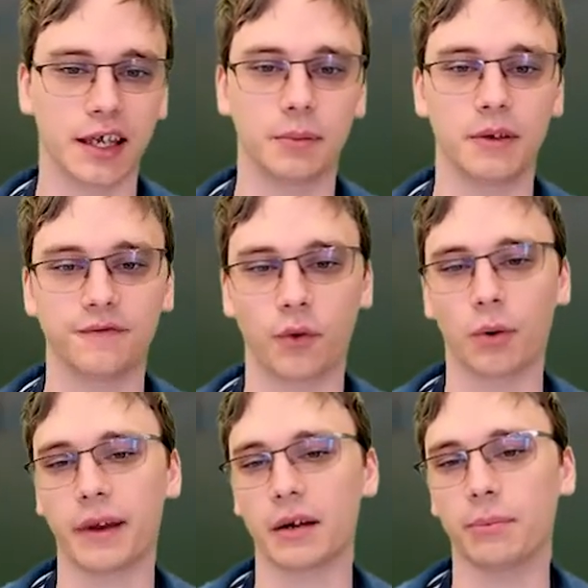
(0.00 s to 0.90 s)
It could be a 4
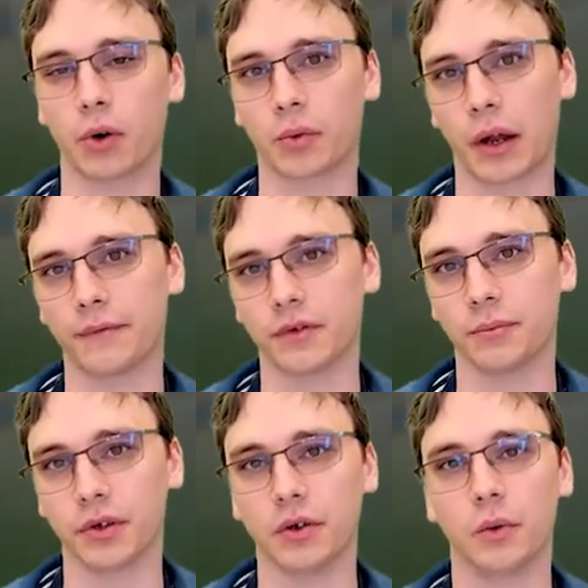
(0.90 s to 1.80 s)
mana board wipe for
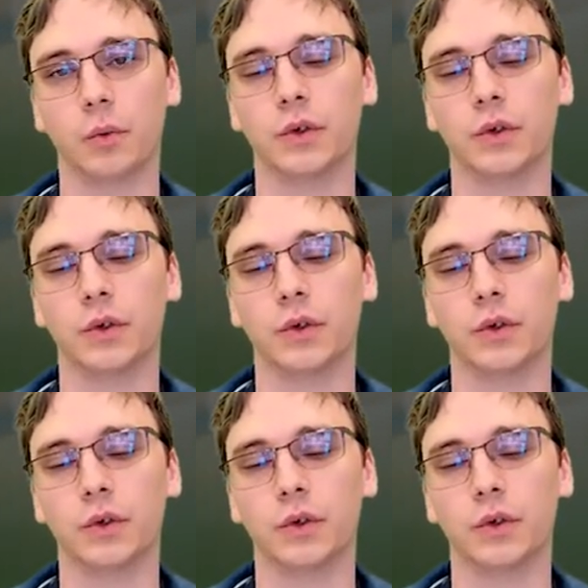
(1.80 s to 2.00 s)
blue,